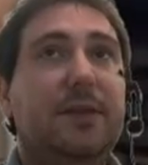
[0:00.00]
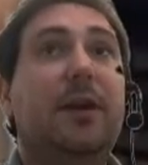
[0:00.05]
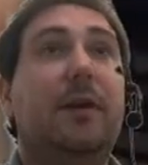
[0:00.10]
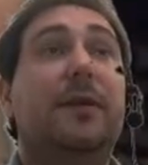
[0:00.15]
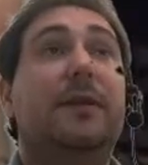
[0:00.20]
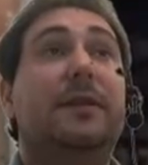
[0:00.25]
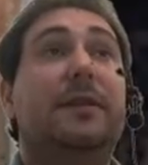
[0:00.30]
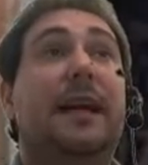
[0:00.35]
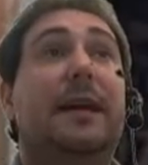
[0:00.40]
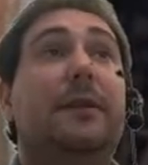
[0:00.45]

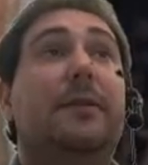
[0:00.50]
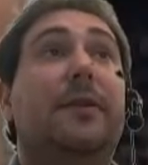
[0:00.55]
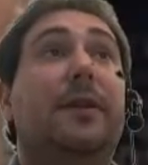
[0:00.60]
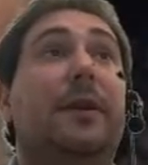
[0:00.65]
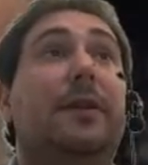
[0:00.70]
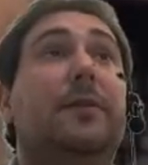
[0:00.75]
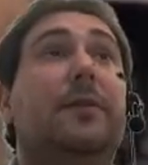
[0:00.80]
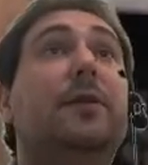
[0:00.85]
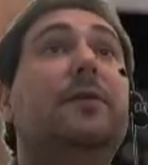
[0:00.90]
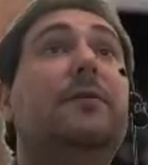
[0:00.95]
coincide with
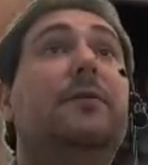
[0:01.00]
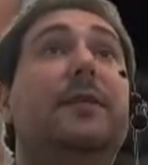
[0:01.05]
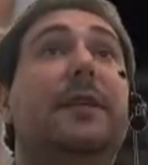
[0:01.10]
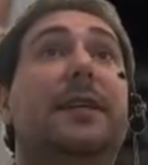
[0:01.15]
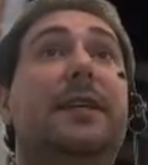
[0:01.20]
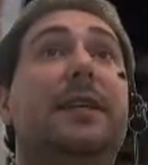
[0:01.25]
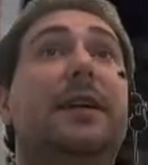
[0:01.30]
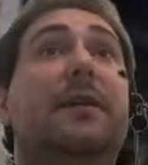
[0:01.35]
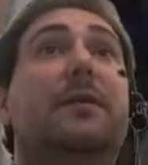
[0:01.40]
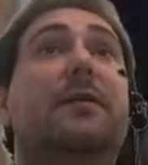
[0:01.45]
our new
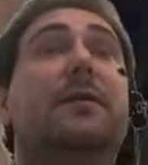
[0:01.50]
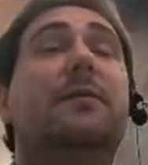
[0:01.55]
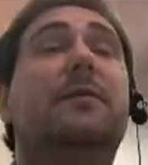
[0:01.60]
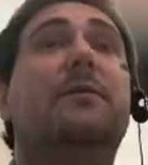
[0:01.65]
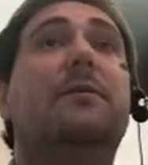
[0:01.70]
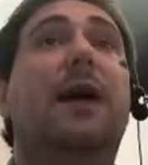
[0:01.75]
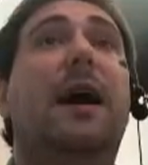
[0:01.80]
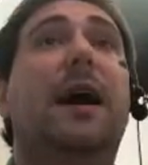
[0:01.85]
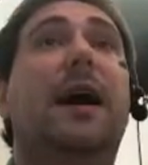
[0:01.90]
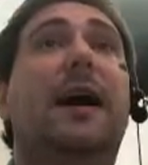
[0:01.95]
video
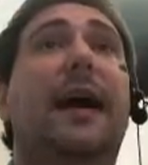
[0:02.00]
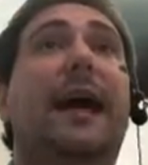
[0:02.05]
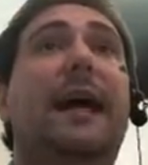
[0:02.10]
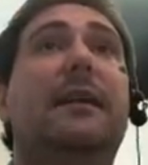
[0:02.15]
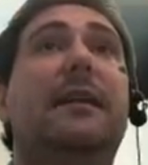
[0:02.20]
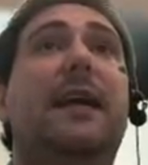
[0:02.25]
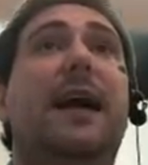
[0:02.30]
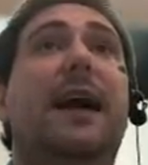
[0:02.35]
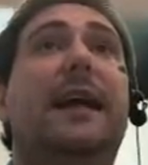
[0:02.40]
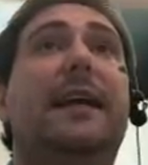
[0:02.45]

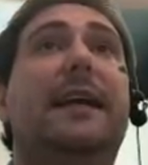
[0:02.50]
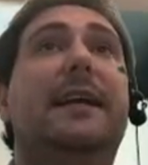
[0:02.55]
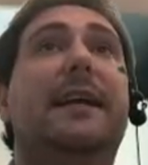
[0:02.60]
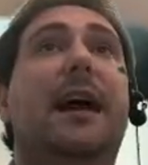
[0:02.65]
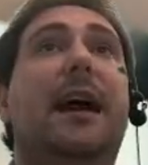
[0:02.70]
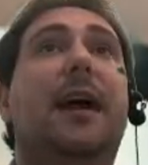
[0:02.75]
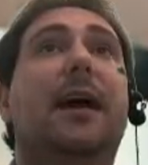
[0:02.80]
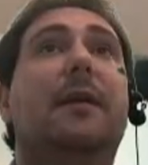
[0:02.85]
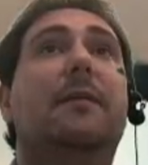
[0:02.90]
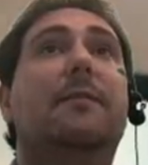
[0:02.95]

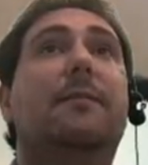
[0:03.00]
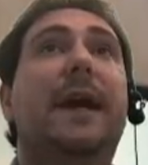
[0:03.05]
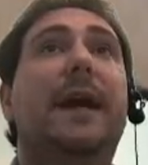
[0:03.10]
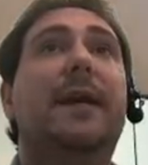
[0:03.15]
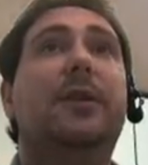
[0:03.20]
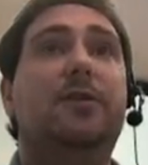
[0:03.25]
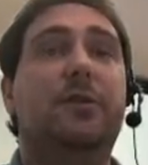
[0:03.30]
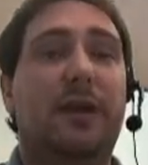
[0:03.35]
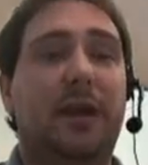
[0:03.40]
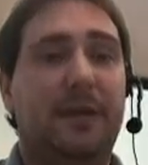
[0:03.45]
headlining our
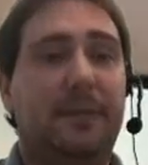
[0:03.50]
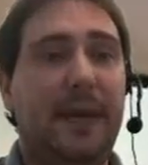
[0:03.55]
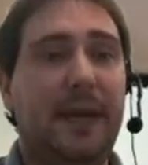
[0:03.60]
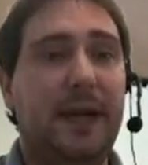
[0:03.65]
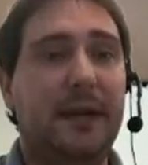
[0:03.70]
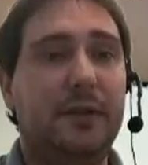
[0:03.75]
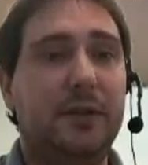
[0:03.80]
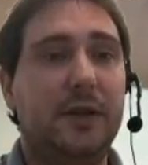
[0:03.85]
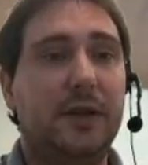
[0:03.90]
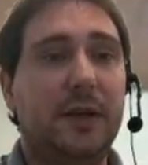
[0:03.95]
Patreon
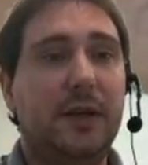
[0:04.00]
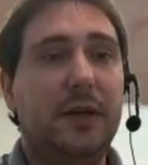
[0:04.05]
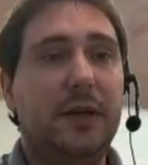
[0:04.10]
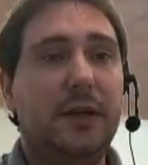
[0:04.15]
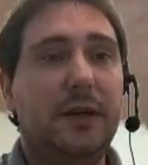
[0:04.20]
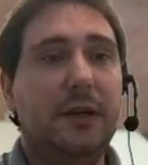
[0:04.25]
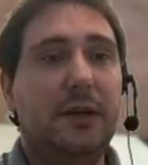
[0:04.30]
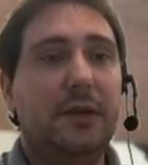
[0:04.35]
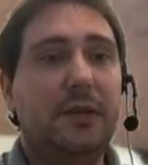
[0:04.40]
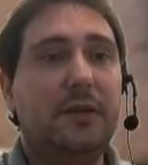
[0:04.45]
page.
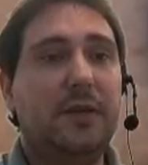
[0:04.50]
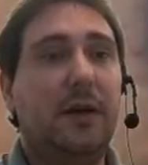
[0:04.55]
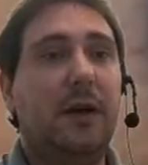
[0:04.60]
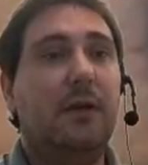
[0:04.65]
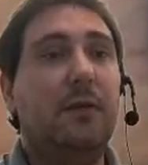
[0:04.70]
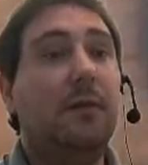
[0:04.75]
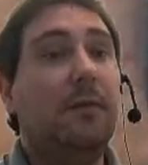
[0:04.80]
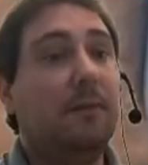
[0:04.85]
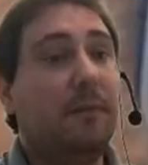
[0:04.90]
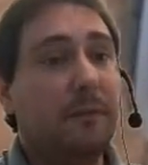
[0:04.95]

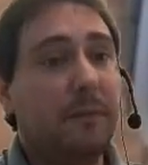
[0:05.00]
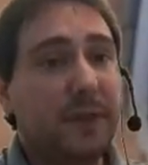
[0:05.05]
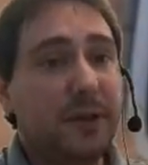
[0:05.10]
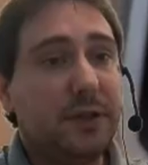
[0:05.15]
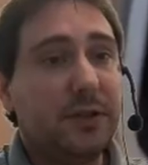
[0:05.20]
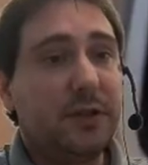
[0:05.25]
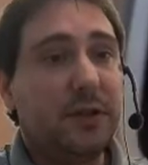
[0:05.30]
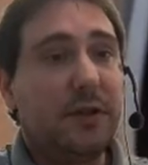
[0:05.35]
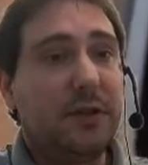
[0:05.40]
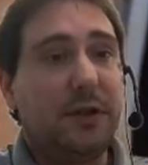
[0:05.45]
So be
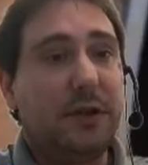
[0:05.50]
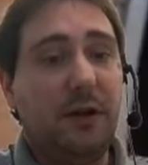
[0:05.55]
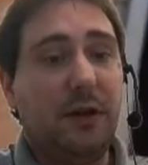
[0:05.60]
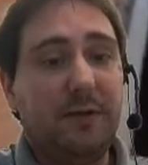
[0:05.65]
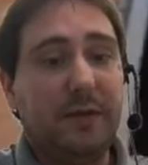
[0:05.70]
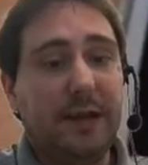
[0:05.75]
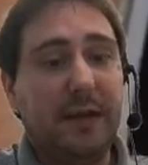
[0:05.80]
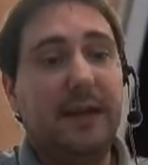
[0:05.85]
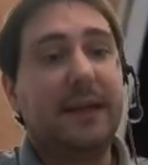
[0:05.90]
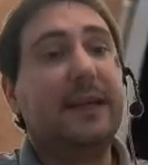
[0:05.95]
sure to go
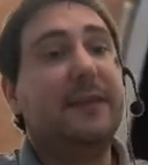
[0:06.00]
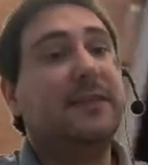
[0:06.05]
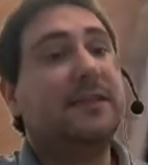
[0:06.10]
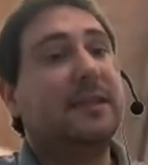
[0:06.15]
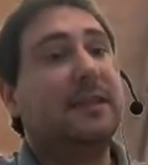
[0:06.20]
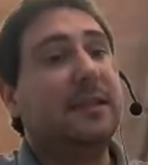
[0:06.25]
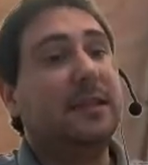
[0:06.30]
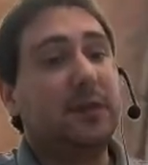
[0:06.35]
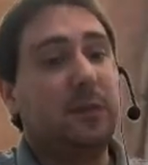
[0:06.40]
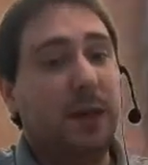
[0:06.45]
over there, give us
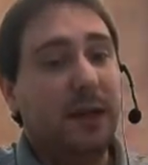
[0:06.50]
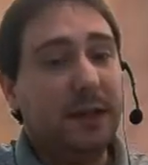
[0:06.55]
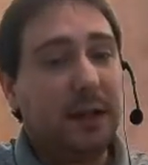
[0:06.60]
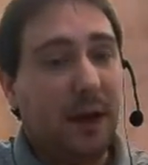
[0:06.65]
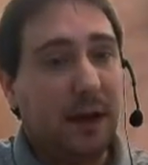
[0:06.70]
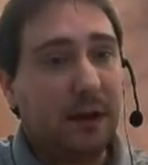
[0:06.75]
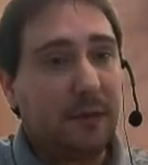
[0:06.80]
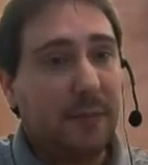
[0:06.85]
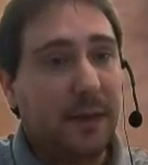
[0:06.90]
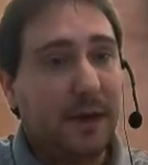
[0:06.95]
at least
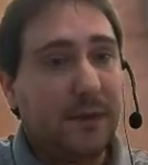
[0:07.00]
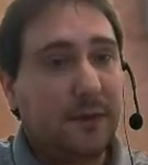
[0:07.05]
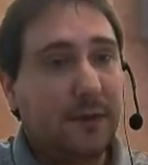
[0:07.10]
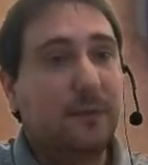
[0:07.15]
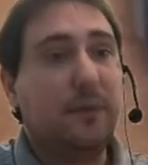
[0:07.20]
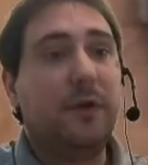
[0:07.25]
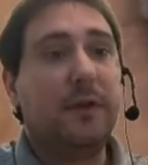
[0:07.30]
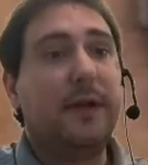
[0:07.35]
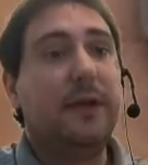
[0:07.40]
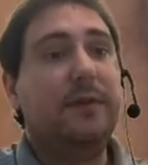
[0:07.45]
$1 a month,
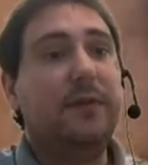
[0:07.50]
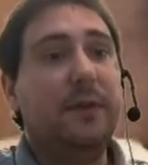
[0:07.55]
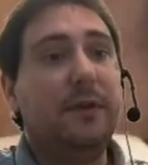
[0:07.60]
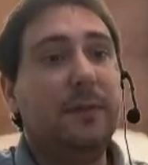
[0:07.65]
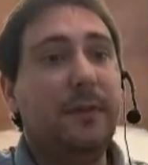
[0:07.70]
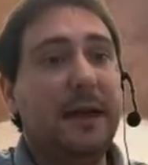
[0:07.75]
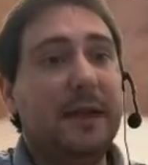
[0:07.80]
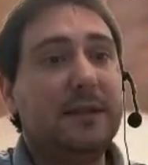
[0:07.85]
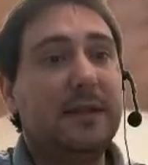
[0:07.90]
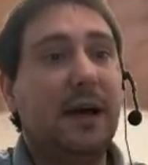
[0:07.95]
and we'll give you
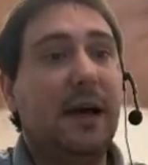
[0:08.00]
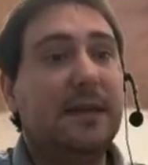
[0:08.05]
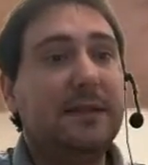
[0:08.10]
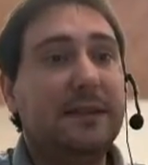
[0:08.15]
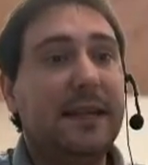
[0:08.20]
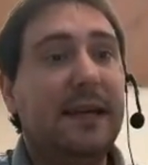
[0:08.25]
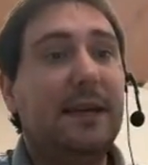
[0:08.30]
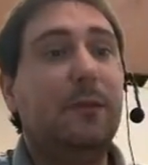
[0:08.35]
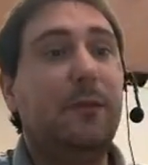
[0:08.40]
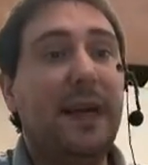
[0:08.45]
the best
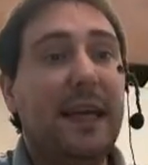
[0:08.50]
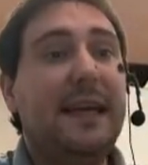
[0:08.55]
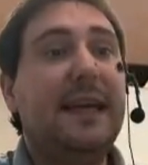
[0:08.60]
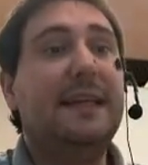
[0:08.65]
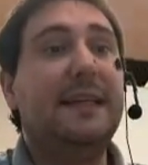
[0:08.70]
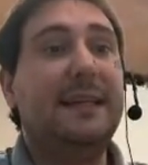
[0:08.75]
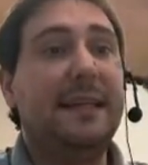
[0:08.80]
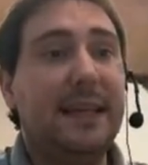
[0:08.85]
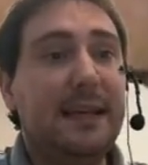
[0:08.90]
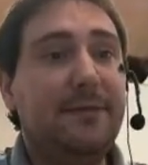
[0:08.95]
content we
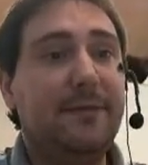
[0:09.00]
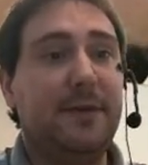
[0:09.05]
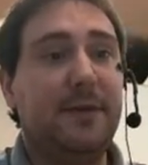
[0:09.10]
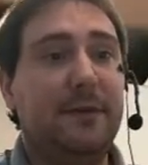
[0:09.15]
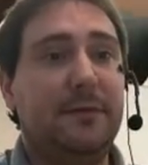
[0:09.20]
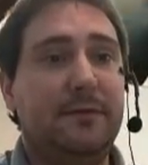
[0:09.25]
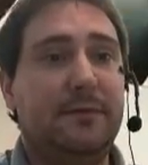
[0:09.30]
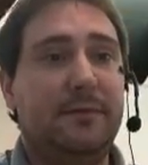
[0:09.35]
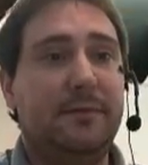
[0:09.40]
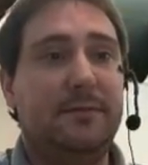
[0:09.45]
can give
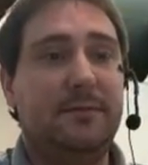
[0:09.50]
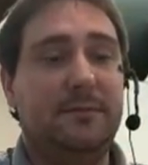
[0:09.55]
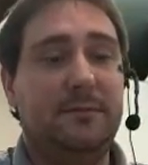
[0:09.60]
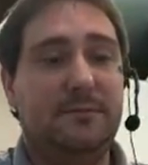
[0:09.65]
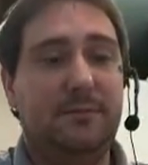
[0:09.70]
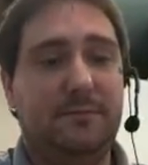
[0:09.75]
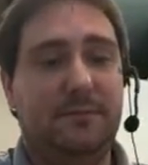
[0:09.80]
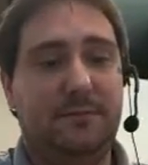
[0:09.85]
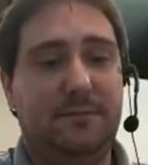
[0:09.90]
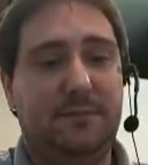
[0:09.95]
you.
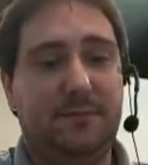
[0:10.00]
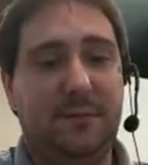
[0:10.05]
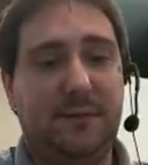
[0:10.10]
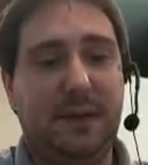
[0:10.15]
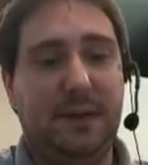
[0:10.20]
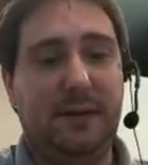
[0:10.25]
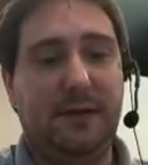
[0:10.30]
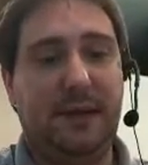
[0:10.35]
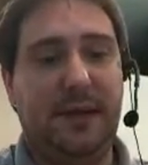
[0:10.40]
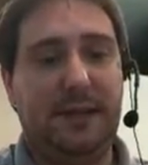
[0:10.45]

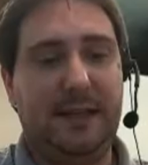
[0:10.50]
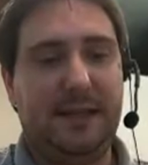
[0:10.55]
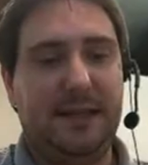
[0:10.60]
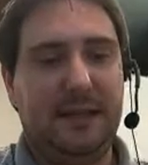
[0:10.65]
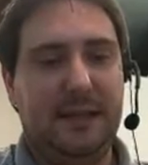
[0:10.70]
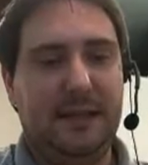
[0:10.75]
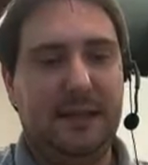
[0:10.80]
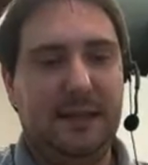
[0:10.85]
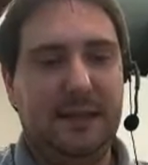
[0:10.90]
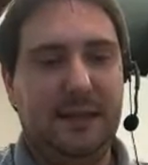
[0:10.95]
All right,
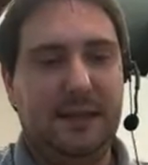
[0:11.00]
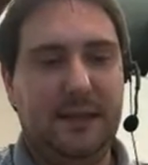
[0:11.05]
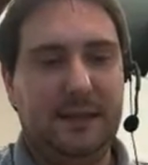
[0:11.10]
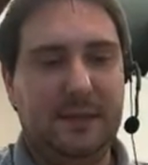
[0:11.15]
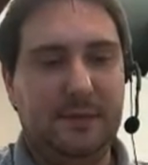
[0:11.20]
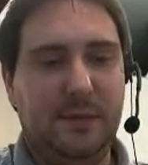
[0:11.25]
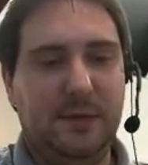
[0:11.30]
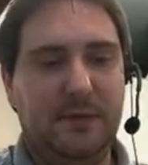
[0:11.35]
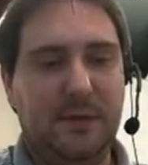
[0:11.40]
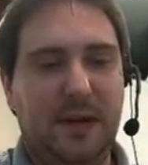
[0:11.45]

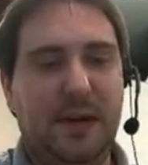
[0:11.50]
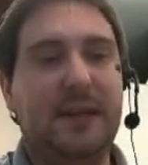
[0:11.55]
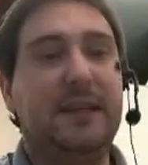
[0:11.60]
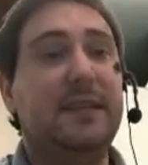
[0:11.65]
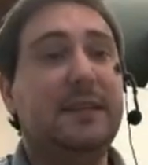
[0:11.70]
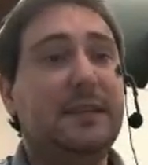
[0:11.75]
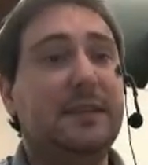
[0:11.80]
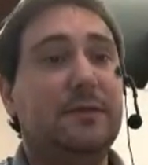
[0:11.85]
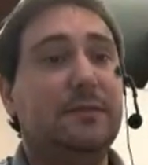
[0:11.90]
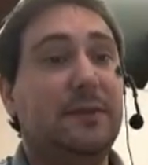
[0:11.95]
let's move on.
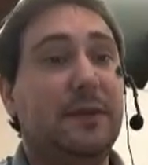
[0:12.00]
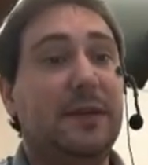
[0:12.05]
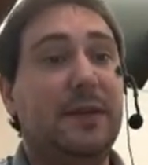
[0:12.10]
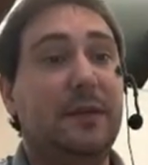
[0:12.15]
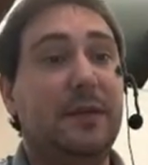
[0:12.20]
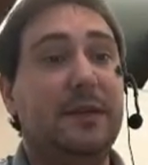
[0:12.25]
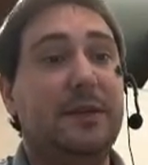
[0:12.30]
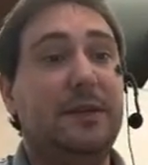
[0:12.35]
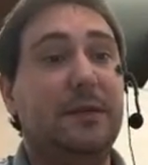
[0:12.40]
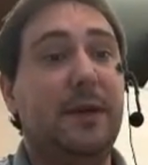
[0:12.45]
This is really
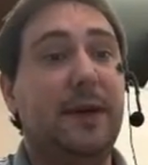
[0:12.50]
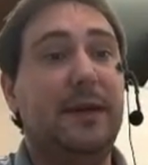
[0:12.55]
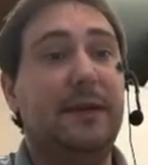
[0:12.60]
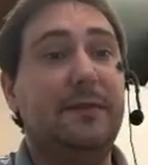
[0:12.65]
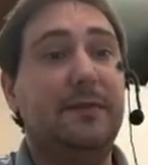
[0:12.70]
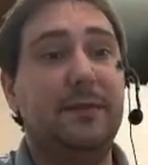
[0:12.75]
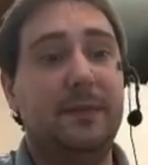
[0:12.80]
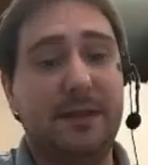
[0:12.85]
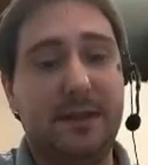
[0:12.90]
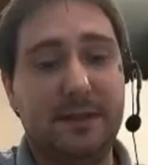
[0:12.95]
what you're waiting
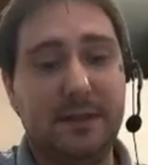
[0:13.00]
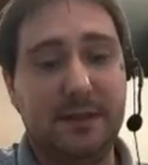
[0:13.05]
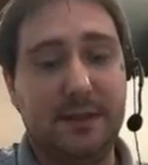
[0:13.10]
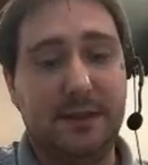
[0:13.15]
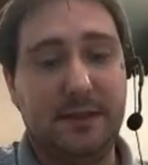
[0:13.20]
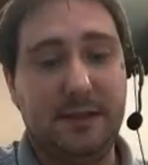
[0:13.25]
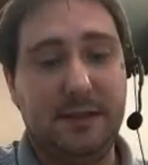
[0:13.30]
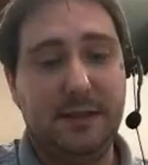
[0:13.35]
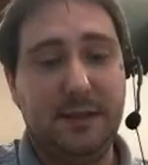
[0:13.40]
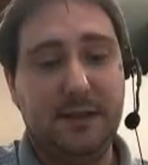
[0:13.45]
for, isn't
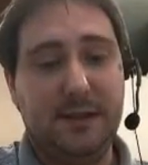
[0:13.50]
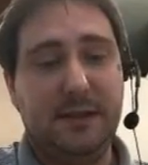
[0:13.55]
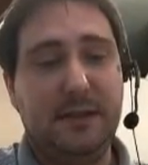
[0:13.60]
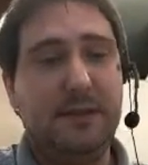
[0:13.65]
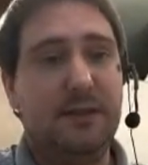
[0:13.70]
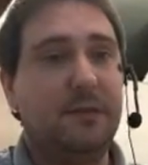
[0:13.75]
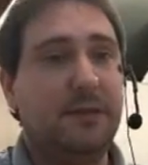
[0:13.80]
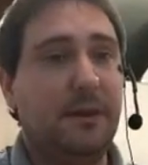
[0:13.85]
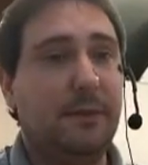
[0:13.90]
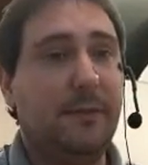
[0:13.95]
it?
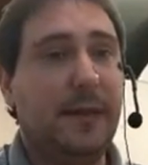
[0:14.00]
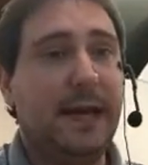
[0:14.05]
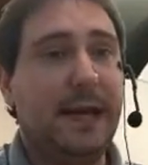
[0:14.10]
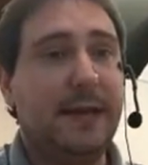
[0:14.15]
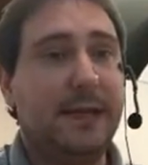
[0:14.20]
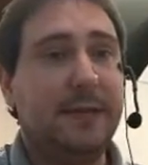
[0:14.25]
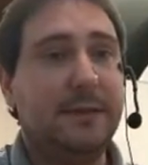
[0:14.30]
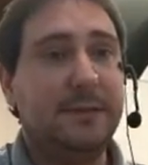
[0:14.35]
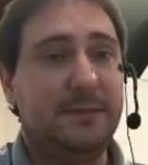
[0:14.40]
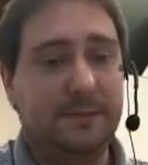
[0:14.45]
The Trump
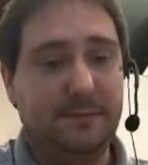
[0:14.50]
pack.